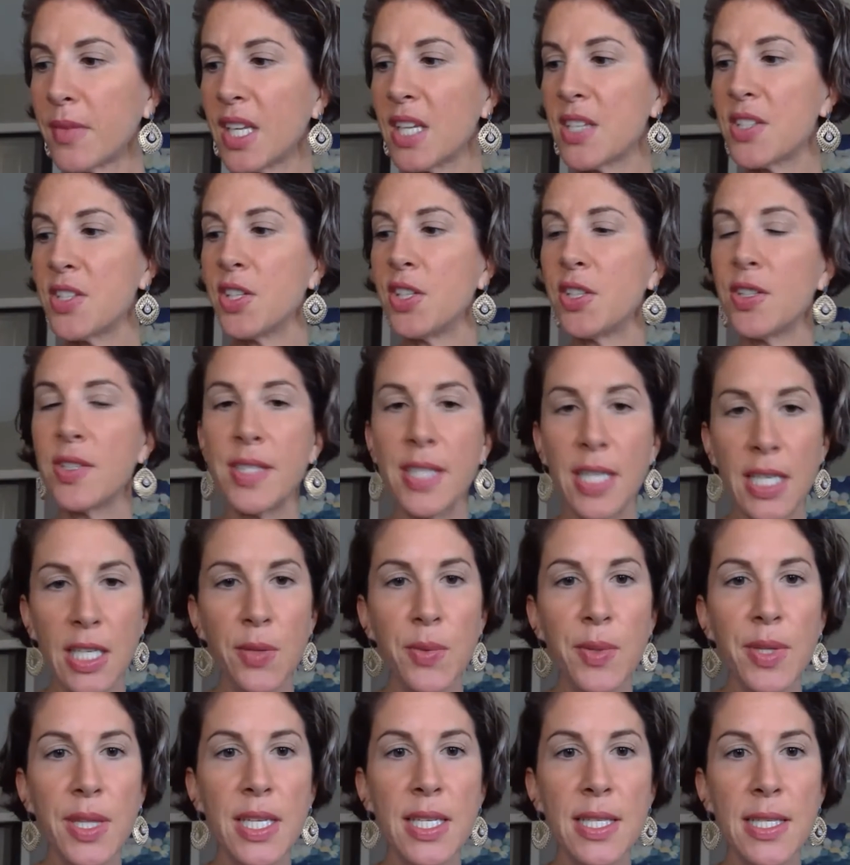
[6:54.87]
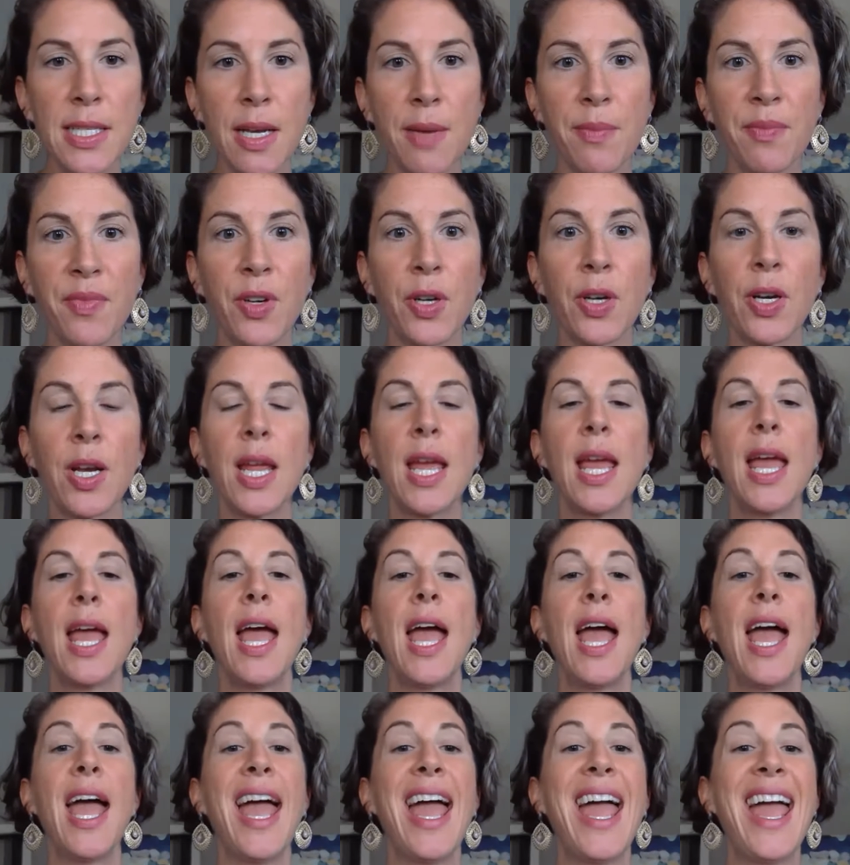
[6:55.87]
So you're sitting with the discomfort.
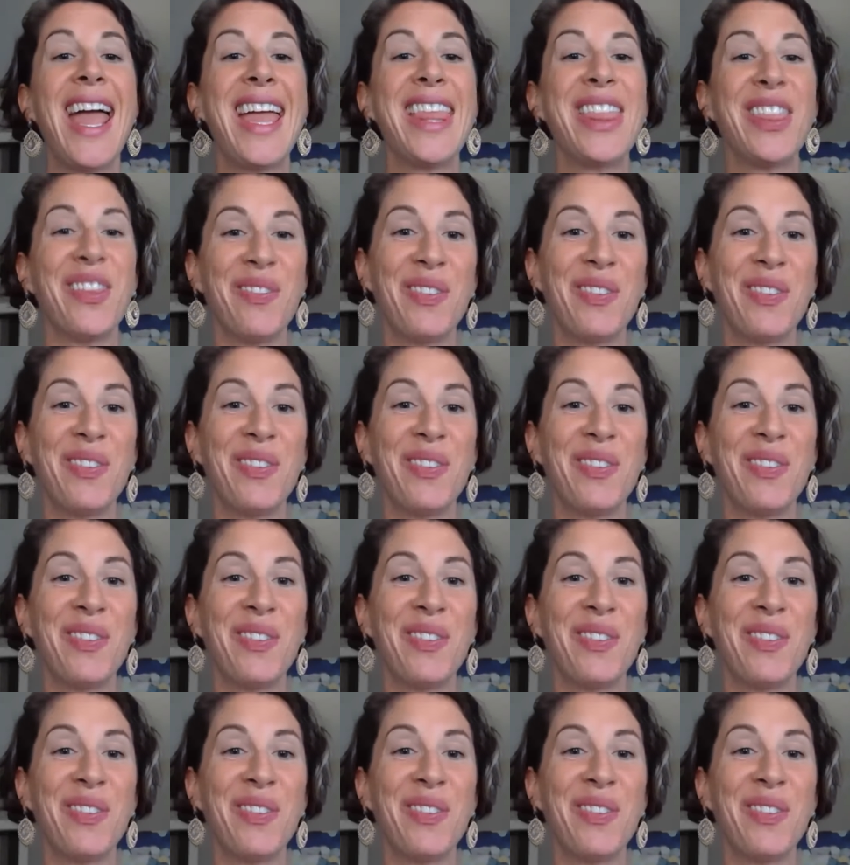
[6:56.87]
And